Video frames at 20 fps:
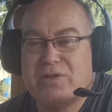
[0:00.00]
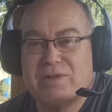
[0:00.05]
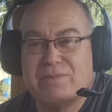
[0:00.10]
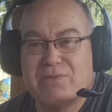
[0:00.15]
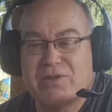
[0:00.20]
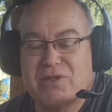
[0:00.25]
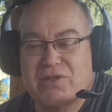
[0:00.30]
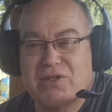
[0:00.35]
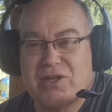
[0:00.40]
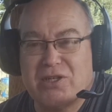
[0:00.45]
with
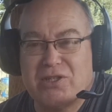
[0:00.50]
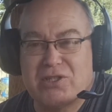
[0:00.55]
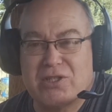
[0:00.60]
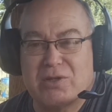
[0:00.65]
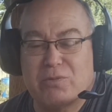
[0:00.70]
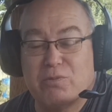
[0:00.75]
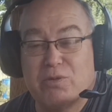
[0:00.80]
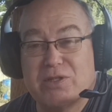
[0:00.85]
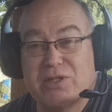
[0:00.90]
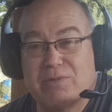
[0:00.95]
some
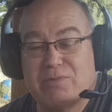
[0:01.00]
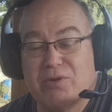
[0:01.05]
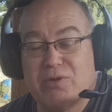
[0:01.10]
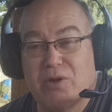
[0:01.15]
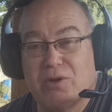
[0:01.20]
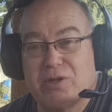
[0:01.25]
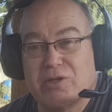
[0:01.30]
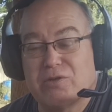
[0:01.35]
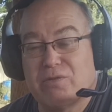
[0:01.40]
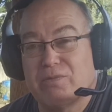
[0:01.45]
discussion, with some
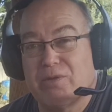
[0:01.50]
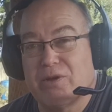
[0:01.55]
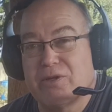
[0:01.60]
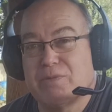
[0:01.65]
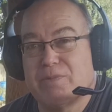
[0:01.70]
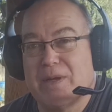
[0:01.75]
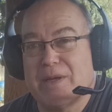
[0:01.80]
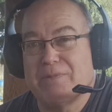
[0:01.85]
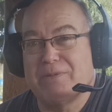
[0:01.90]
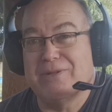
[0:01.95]
knowledge from
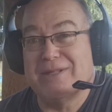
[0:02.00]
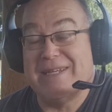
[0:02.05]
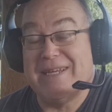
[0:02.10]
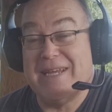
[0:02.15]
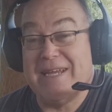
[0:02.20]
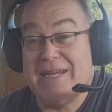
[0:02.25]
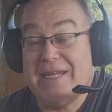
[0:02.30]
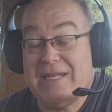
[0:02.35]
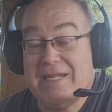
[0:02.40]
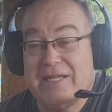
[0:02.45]
those people
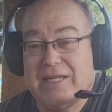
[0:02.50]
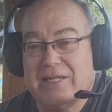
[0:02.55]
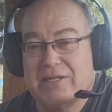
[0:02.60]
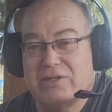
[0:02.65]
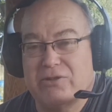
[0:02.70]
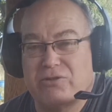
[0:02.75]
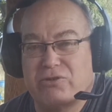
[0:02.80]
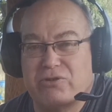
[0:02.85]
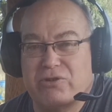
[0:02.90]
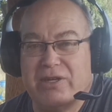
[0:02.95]
in the
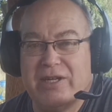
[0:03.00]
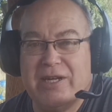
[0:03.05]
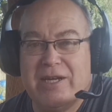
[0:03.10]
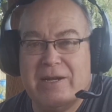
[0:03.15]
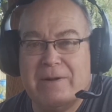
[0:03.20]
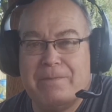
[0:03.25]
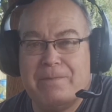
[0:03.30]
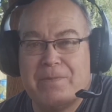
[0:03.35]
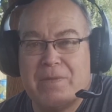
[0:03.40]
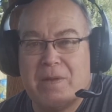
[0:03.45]
industry,
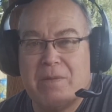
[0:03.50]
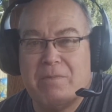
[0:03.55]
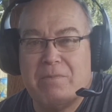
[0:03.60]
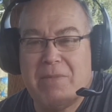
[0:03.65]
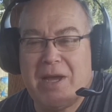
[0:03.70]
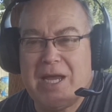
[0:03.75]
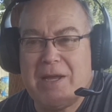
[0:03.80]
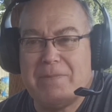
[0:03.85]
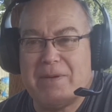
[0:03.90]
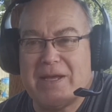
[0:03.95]

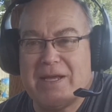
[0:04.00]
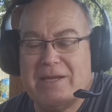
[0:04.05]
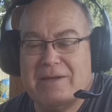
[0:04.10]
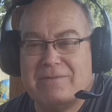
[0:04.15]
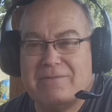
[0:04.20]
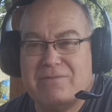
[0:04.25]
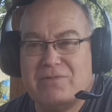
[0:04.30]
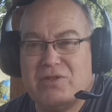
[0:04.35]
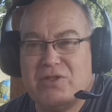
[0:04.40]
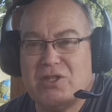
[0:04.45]
maybe,
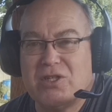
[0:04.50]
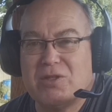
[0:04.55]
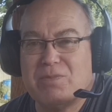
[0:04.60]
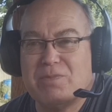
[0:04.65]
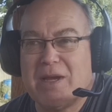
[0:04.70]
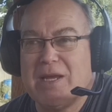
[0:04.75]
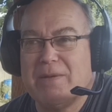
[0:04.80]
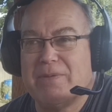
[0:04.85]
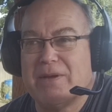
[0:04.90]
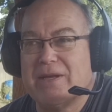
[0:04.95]
just
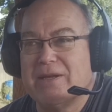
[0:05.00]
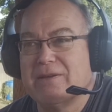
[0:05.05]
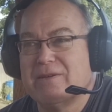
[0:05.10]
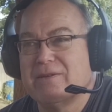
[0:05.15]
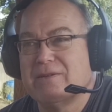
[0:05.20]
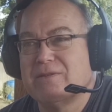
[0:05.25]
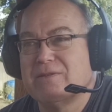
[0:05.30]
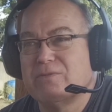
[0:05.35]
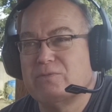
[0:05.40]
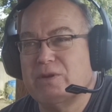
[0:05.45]
maybe,
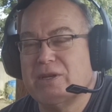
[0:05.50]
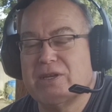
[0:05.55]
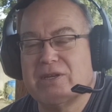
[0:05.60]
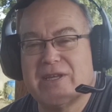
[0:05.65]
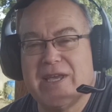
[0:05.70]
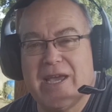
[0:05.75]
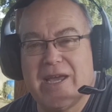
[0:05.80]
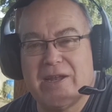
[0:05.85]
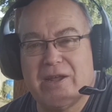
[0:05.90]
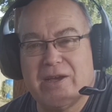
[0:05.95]
we
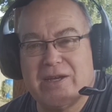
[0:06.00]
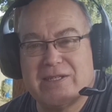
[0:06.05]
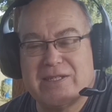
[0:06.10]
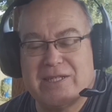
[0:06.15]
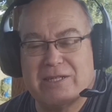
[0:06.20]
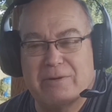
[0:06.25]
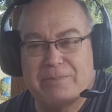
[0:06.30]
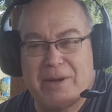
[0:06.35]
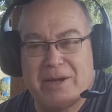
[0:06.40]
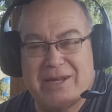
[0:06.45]
could get an
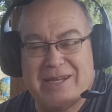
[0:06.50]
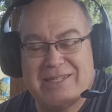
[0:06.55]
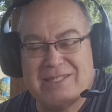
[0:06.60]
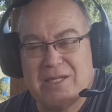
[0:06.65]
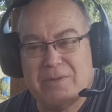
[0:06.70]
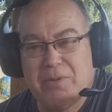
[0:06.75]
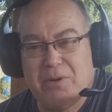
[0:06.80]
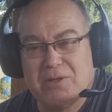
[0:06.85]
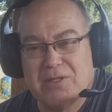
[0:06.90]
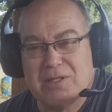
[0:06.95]
idea about,
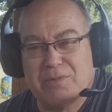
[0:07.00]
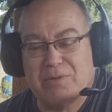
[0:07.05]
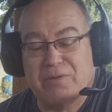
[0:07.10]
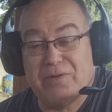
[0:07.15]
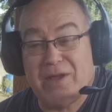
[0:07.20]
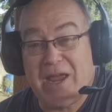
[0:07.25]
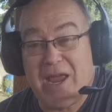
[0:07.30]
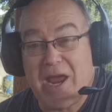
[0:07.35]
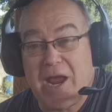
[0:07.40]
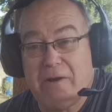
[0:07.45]
is it
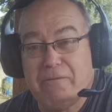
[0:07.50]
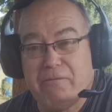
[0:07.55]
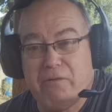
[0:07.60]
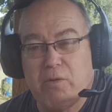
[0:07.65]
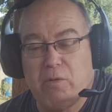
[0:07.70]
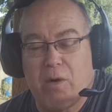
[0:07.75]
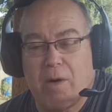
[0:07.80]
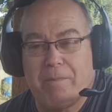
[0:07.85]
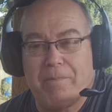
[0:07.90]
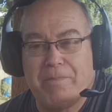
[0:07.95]
possible for
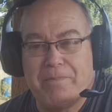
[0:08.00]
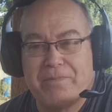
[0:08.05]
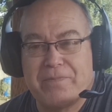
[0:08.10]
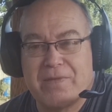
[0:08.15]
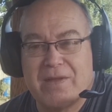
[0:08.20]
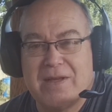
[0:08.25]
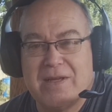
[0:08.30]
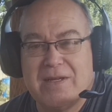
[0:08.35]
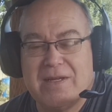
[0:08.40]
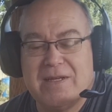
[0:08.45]
everyone
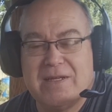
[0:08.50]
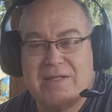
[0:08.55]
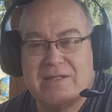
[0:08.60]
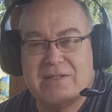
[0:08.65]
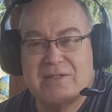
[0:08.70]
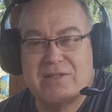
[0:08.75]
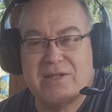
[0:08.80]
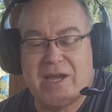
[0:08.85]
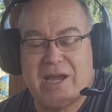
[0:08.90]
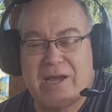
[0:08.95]

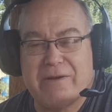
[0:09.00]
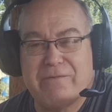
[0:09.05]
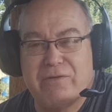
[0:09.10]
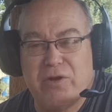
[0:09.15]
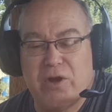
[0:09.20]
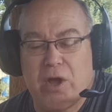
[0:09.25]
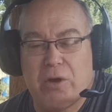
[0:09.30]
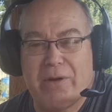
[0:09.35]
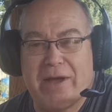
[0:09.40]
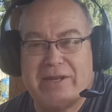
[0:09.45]
to have
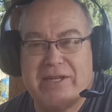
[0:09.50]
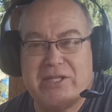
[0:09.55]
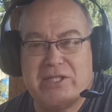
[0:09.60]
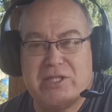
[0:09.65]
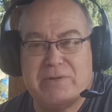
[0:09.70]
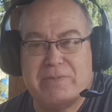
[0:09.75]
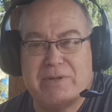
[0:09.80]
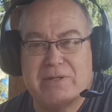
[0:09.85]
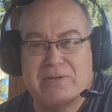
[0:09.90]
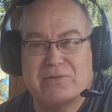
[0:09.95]
no
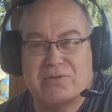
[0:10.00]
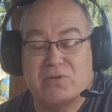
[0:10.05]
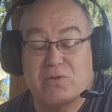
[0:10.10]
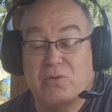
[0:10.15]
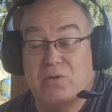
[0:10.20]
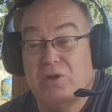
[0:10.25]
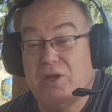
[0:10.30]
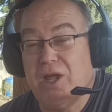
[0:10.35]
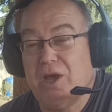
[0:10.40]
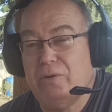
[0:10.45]
energy bills
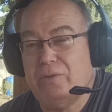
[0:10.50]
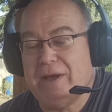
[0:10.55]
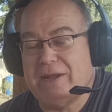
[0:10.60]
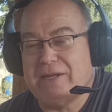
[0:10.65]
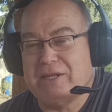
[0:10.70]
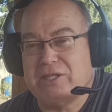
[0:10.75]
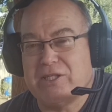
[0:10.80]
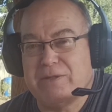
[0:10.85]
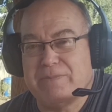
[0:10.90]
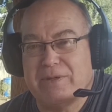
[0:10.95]
or low
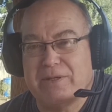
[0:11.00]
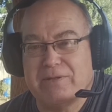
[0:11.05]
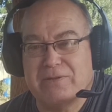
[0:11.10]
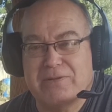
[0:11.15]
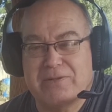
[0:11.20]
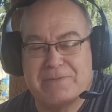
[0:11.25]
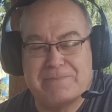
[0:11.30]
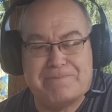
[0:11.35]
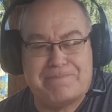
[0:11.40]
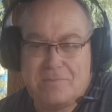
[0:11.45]
energy
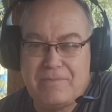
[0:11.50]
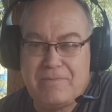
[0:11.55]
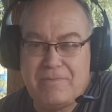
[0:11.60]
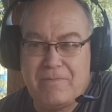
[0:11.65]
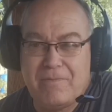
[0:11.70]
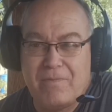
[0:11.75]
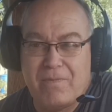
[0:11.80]
bills?